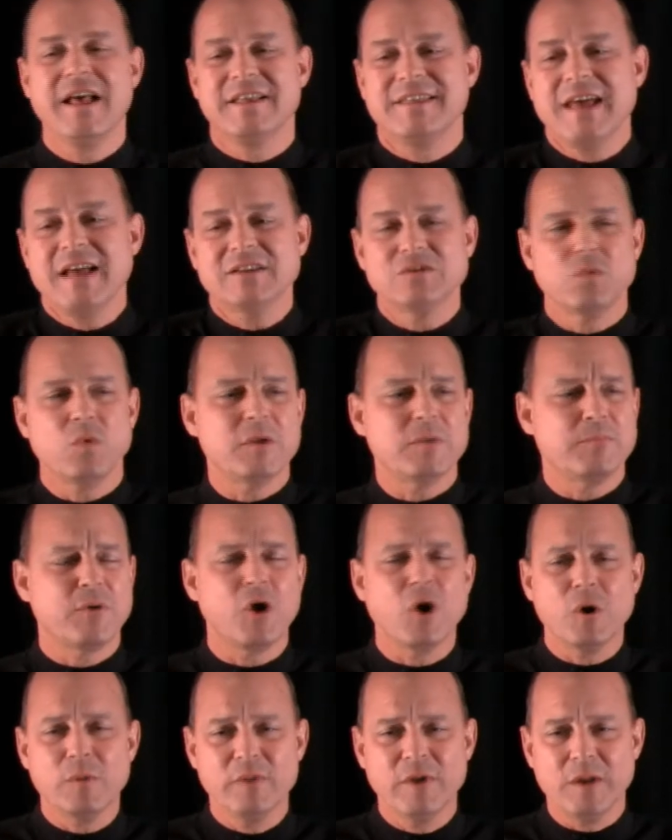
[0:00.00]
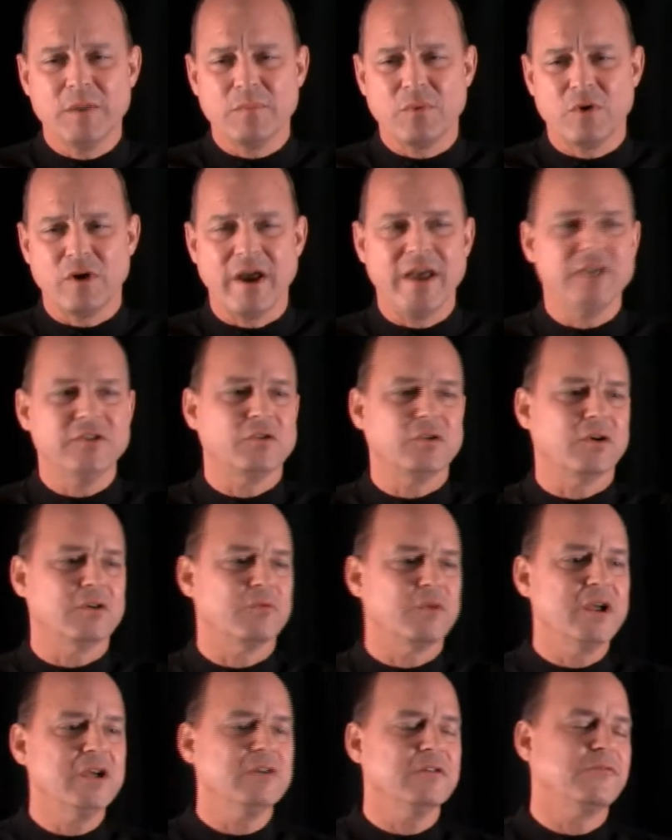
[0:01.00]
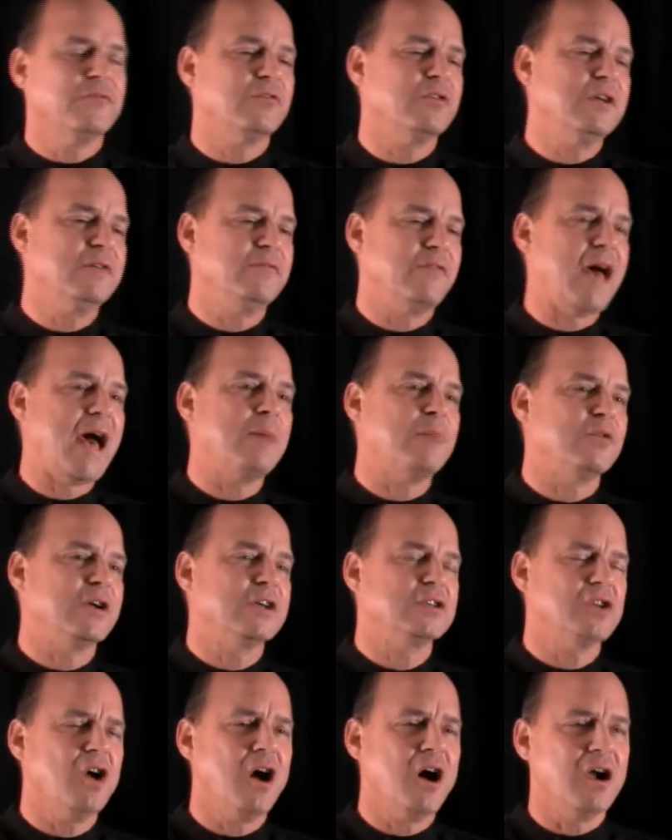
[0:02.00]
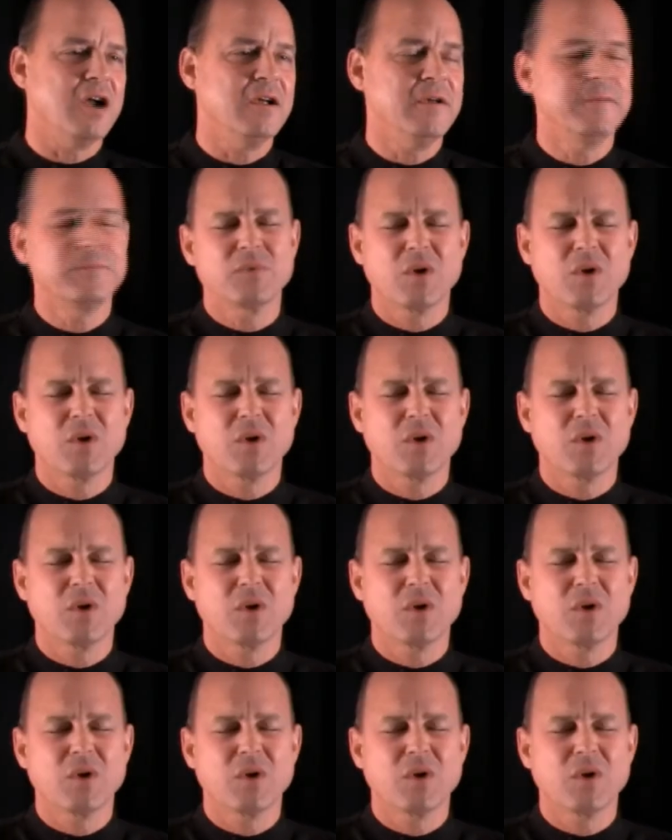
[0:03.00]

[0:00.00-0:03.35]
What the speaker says: That's what permanent press or wrinkle-free fabrics are.